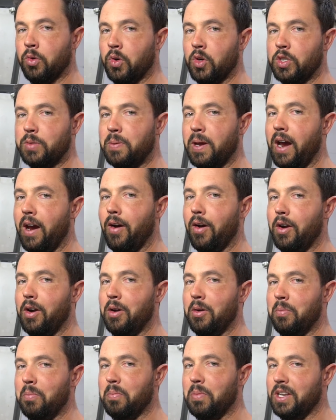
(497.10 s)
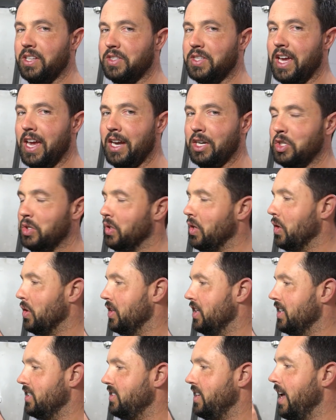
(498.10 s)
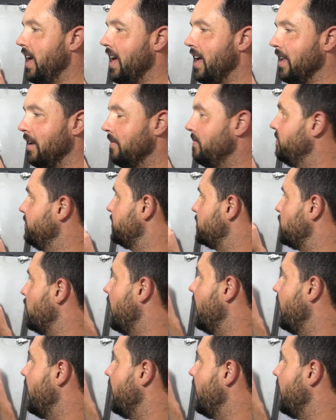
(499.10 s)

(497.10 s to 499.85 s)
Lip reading: horsepower, but it's actually only a 10. So